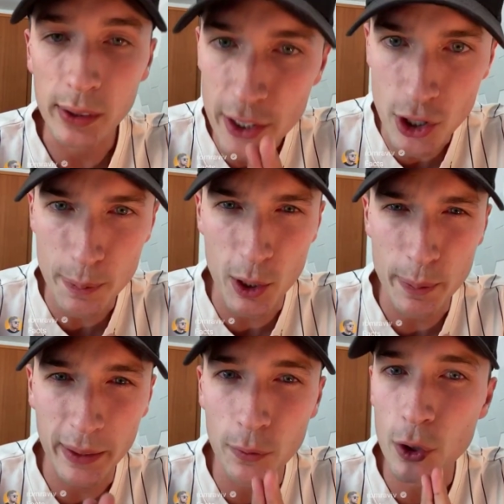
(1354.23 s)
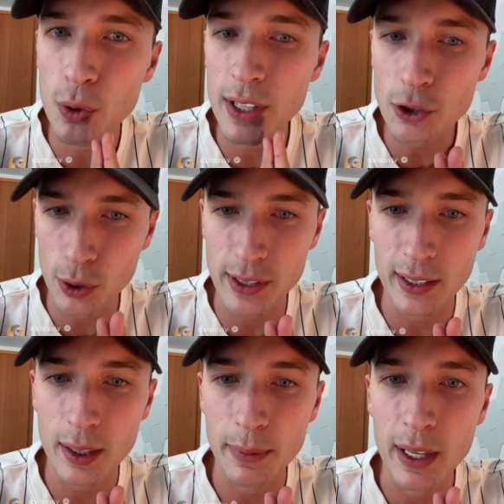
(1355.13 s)
religious perspective, which was
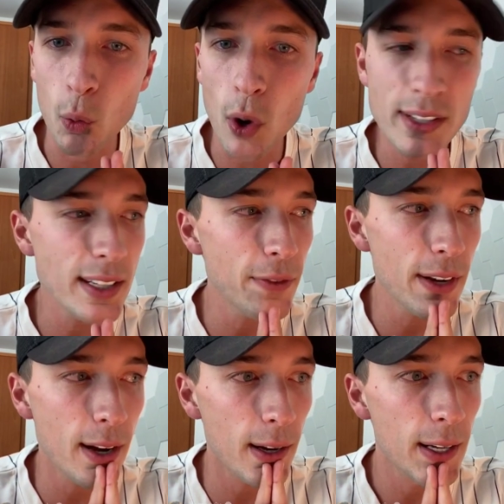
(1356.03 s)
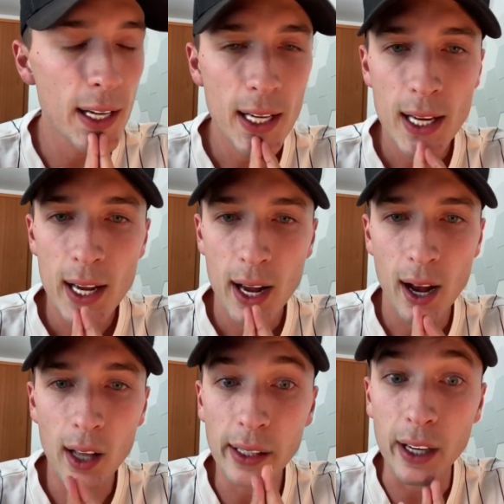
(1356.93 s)
interesting to me. It wasn't even a
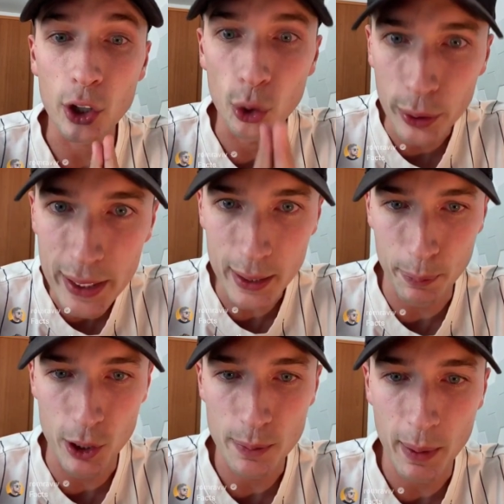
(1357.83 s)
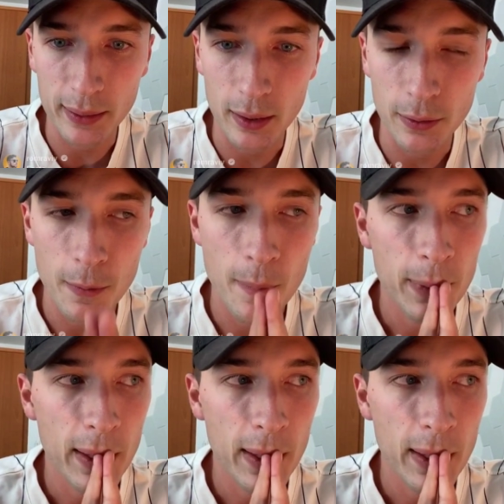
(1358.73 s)
greedy perspective.